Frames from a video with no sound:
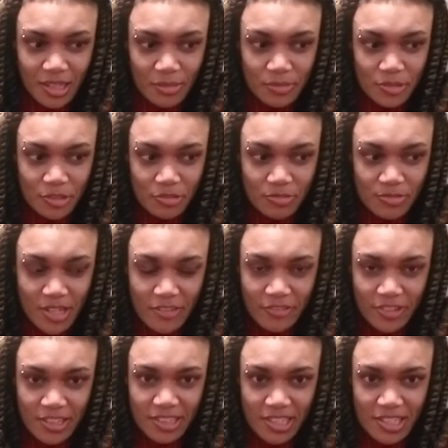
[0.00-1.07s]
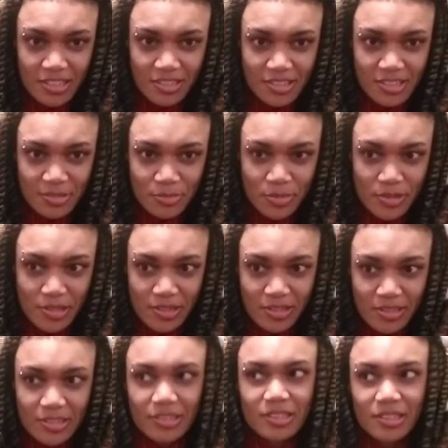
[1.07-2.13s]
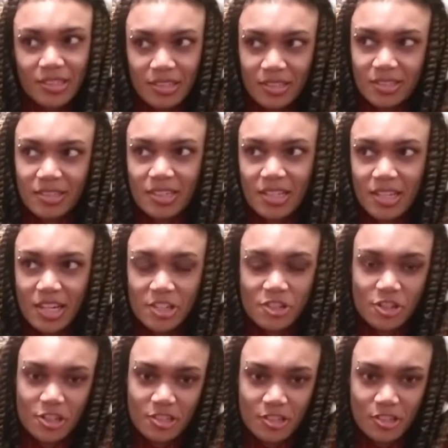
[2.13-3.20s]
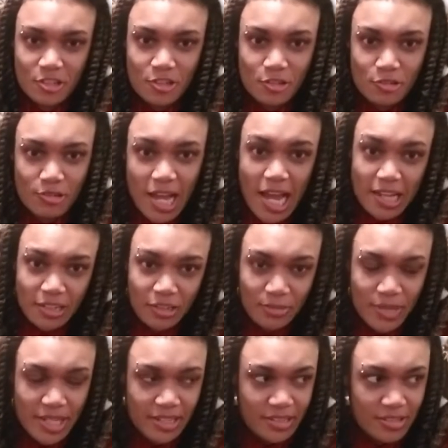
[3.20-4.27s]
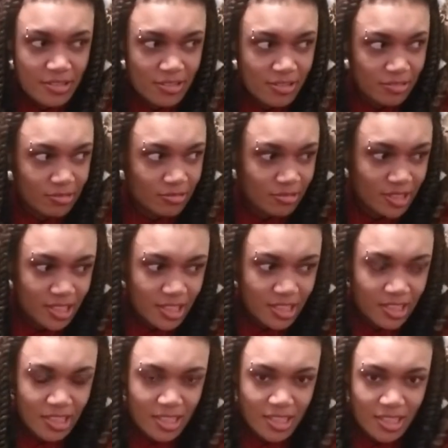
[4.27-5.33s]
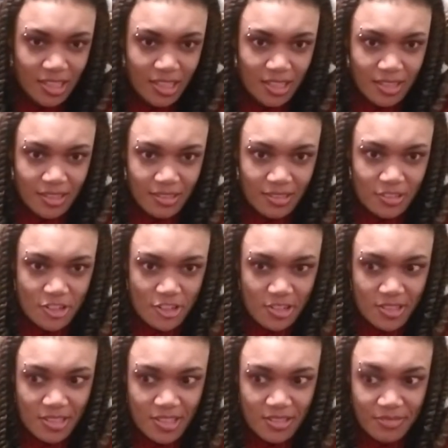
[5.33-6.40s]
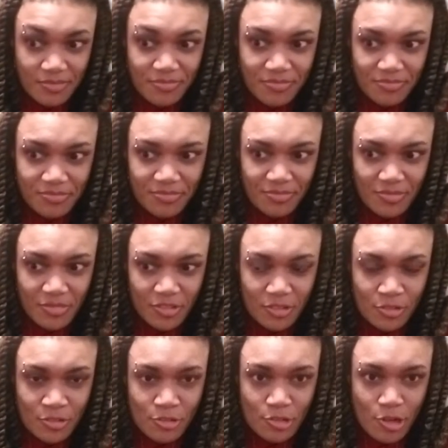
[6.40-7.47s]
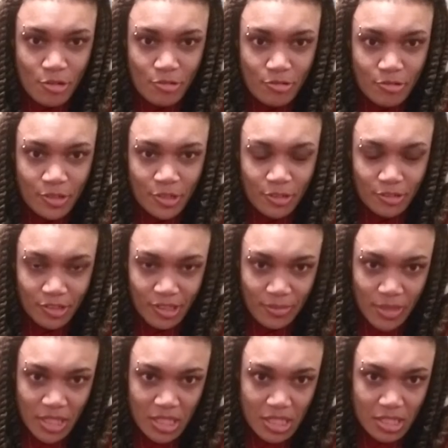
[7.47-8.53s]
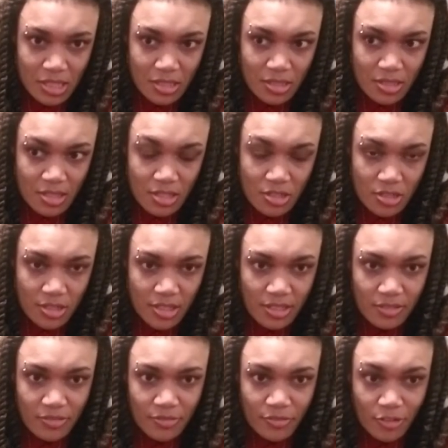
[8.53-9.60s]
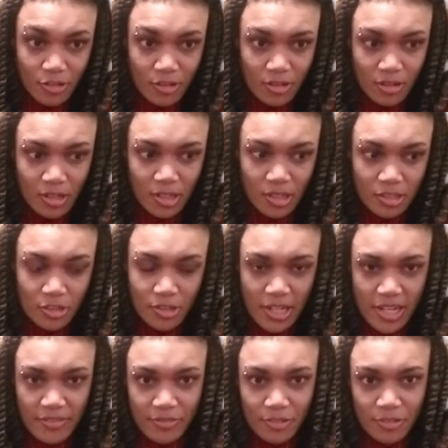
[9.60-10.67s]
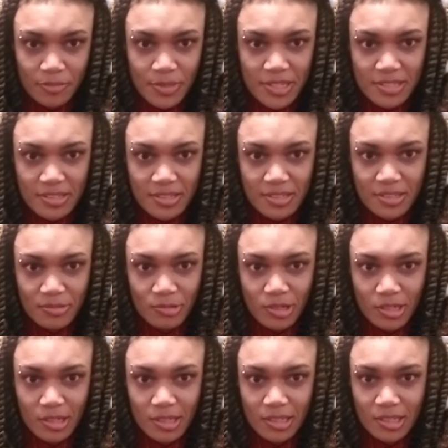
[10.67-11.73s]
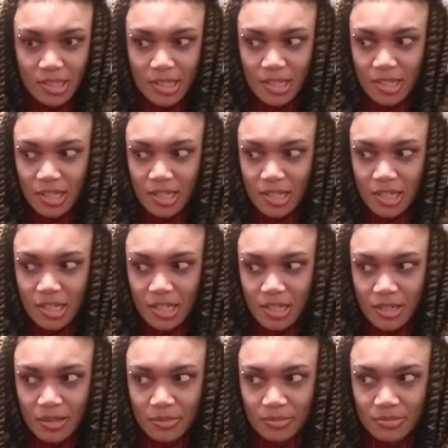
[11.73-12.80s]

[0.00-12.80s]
You definitely need to be adjusted to, acclimated to, or just know your limits, essentially, for a good handful of pieces and whatnot.